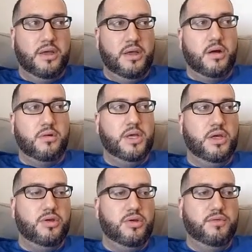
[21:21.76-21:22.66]

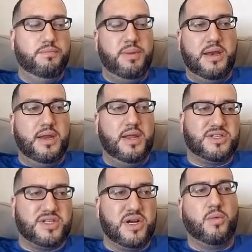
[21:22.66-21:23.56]
you've been in
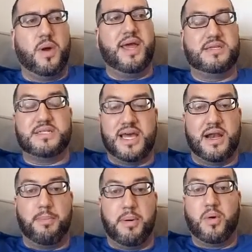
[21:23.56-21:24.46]
certain ways set
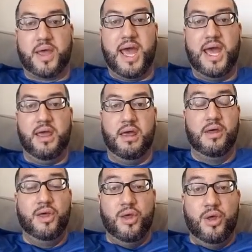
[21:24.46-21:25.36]
up okay.
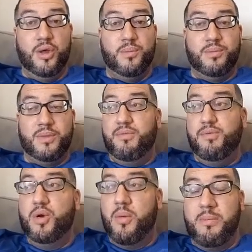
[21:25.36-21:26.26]
If
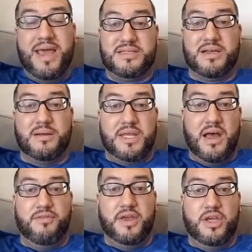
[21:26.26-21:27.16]
you don't make something
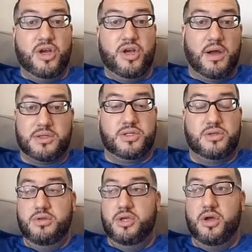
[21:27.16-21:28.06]
of it, you're
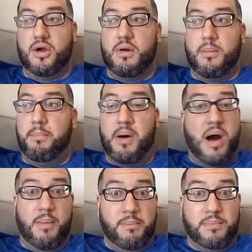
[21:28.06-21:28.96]
a
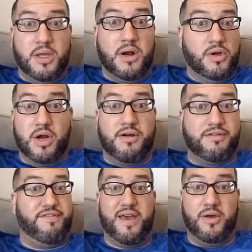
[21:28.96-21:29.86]
bum, you're a
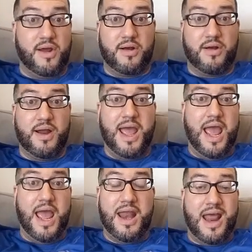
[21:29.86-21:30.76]
failure.
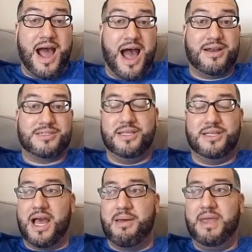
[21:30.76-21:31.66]
And
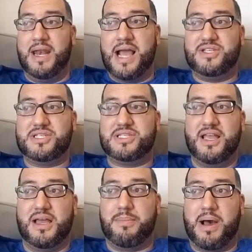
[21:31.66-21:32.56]
honestly, I mean, I just
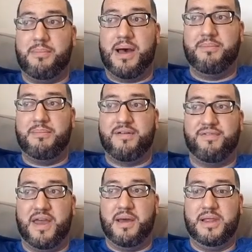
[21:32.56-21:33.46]
think about my
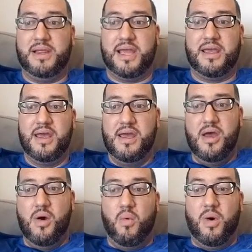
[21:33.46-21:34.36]
family, like
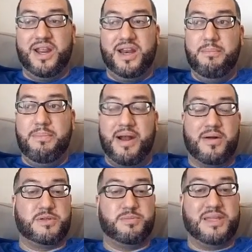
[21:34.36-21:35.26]
what an
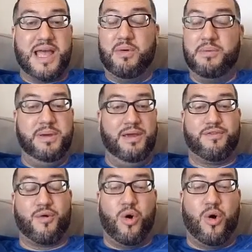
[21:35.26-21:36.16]
embarrassment that would be
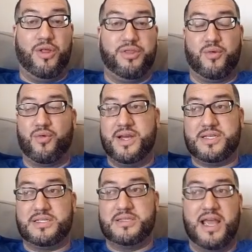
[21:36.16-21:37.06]
for all the
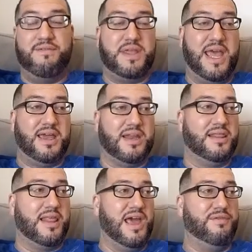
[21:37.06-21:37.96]
risks they've taken
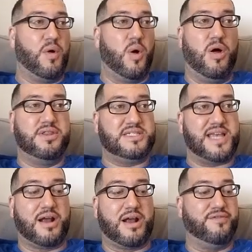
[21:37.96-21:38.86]
in life, all the
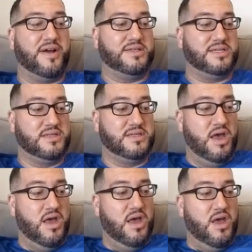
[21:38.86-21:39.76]
sacrifices,
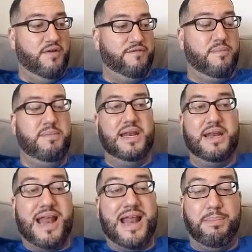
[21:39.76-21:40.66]
for me
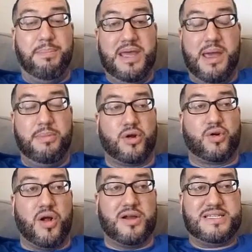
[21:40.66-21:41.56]
to not be able to
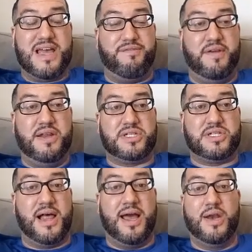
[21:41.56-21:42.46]
cross that finish
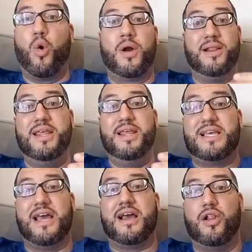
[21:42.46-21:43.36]
line, or at
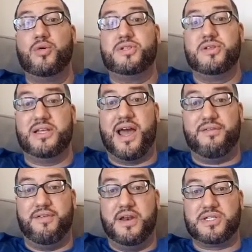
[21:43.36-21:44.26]
least get closer to
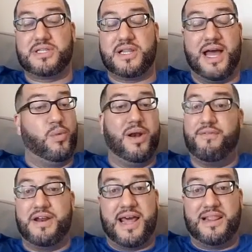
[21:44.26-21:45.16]
that finish line,
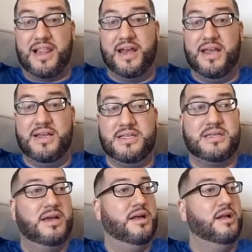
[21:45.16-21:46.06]
whatever that line is,
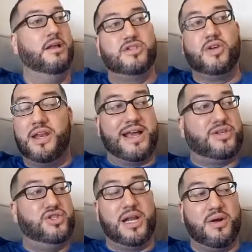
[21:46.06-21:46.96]
so the
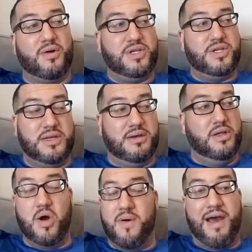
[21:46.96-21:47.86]
next generation,
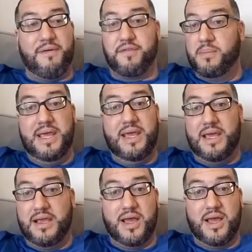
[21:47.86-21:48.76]
after me
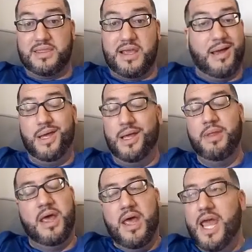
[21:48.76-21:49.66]
can get there. I mean,
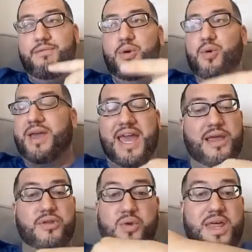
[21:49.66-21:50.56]
if you
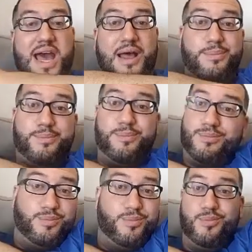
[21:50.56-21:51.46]
can't do that,
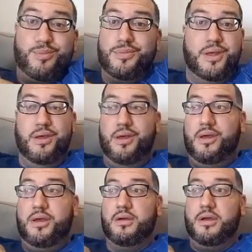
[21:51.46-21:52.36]

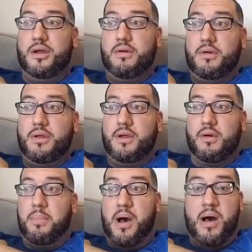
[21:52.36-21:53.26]
you're
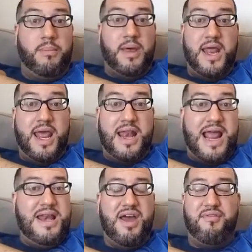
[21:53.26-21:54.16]
a bum. And
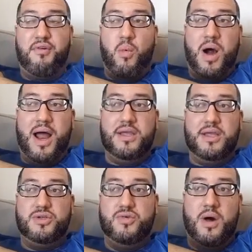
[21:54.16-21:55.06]
I never wanted
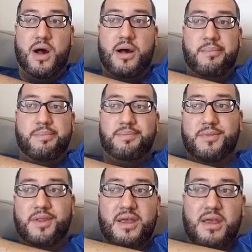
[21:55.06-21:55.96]
to,
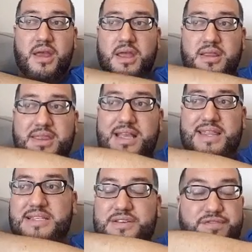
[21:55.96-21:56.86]

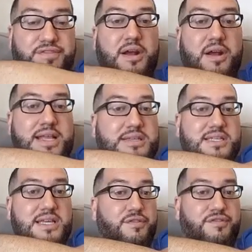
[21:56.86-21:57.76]
that's a fear. That's
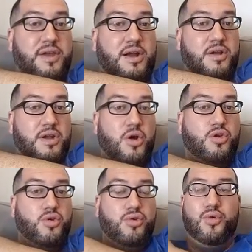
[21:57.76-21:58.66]
still a fear.
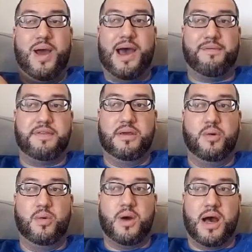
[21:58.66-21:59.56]
You have
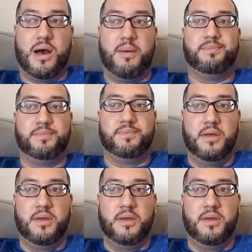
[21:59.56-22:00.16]
to,